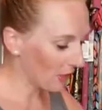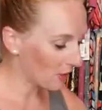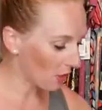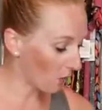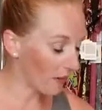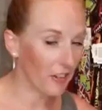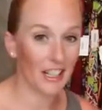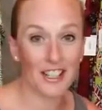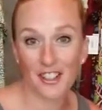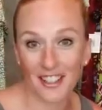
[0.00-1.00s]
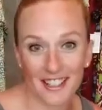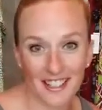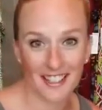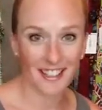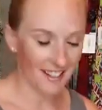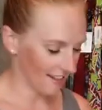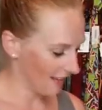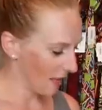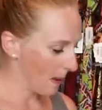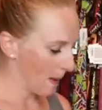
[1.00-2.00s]
so if you're interested,
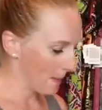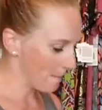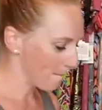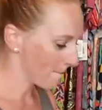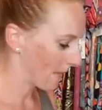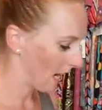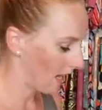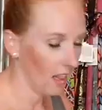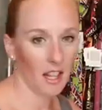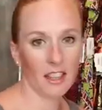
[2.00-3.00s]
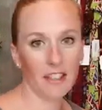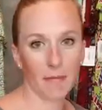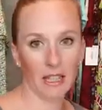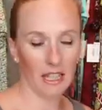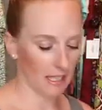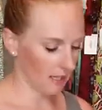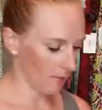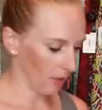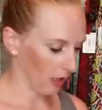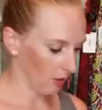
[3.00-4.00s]
I'll leave my link
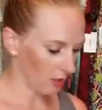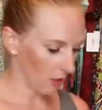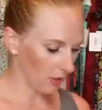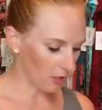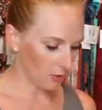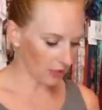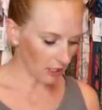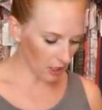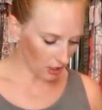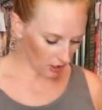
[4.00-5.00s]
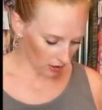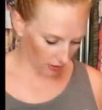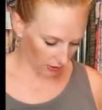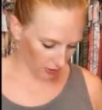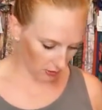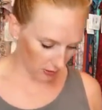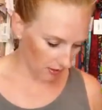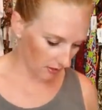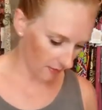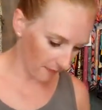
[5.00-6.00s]
below. So it's really cute,
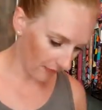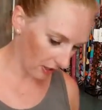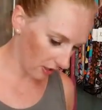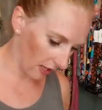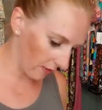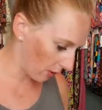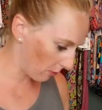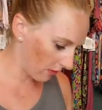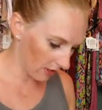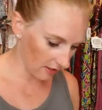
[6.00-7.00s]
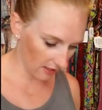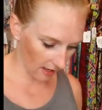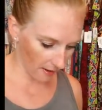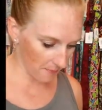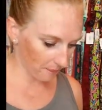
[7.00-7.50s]
which I haven't opened this yet,